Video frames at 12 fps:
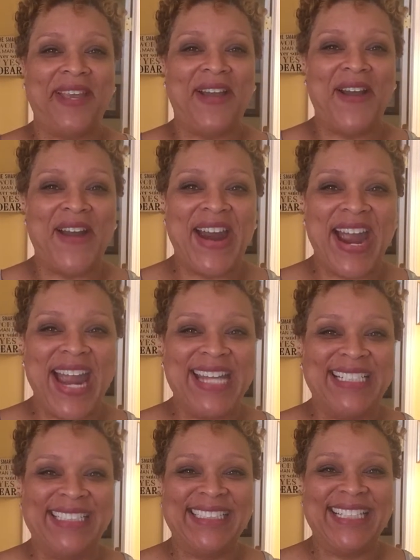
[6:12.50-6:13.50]
All
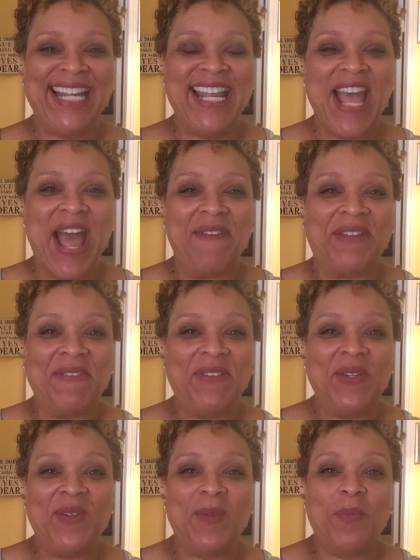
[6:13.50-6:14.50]
right. I've
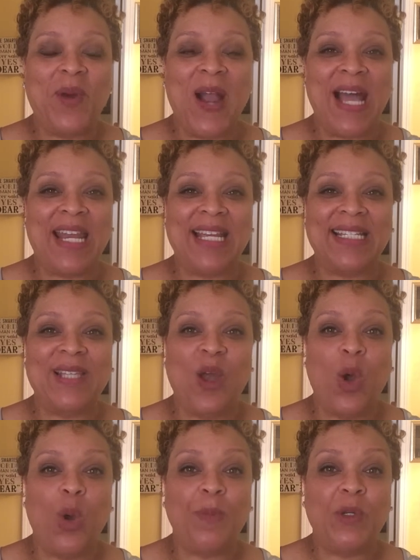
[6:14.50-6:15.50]
given you some products.
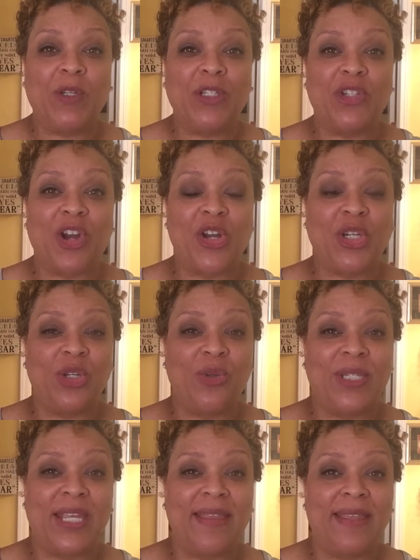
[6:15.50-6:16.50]
Hope you can start
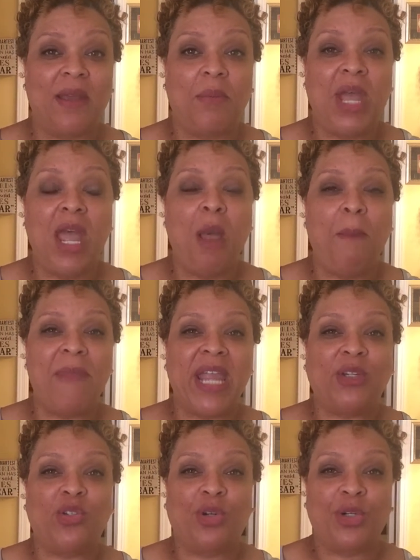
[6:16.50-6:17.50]
using them.
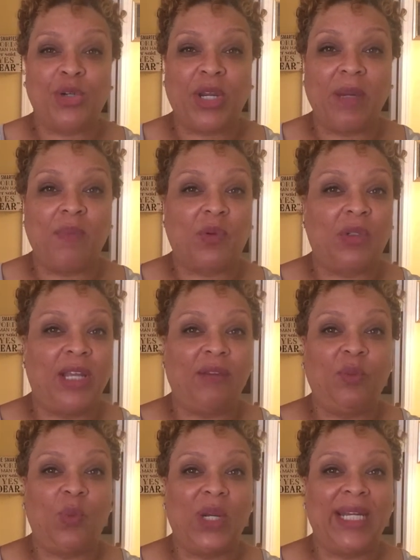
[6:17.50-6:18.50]
Make sure you keep your
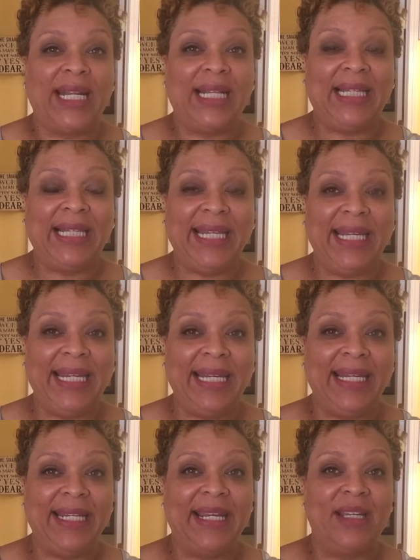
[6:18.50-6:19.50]
loved one
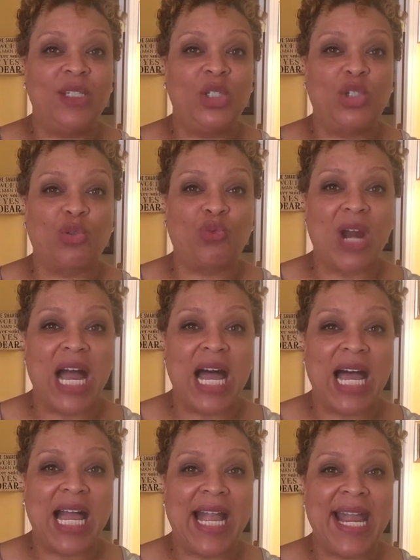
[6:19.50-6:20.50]
clean,
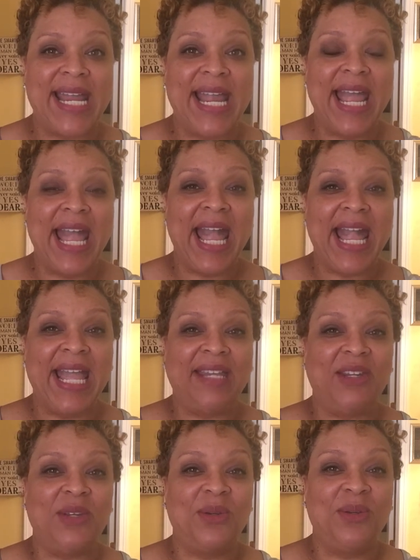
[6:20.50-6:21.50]
dry,
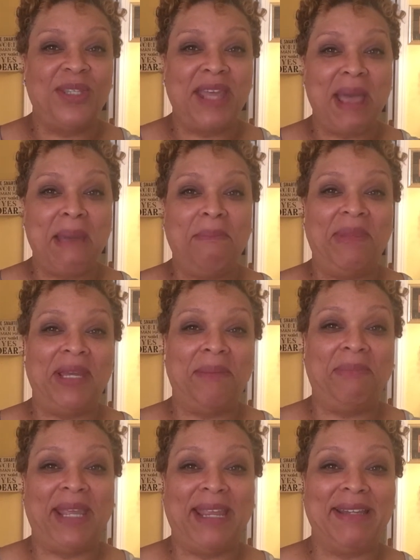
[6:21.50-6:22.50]
and use that
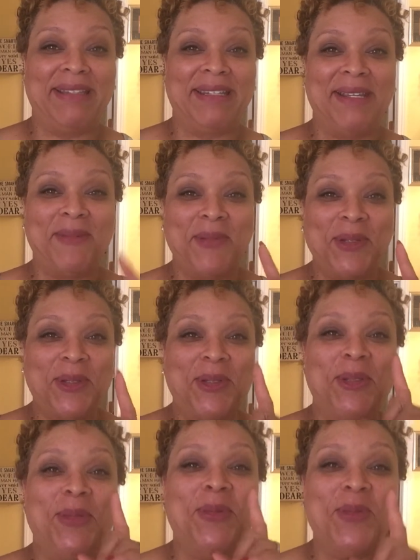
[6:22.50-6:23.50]
butt paste. It will
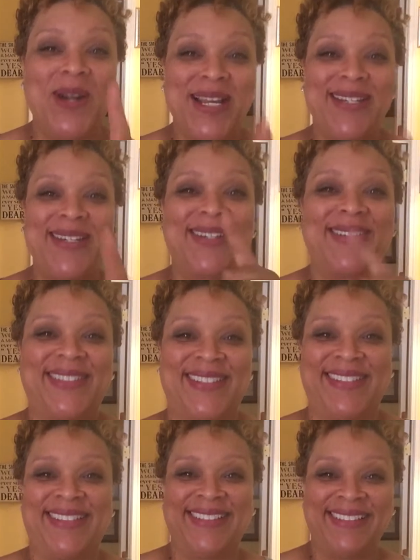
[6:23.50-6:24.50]
do
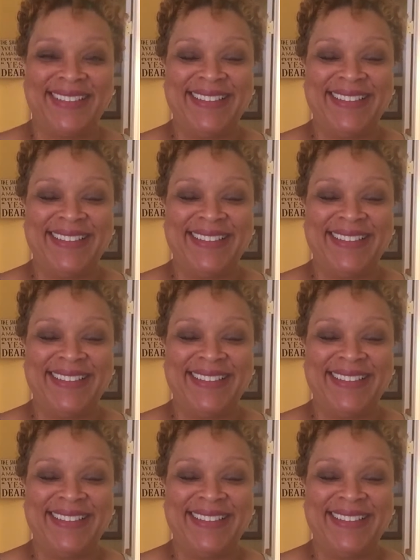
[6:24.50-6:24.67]
wonders.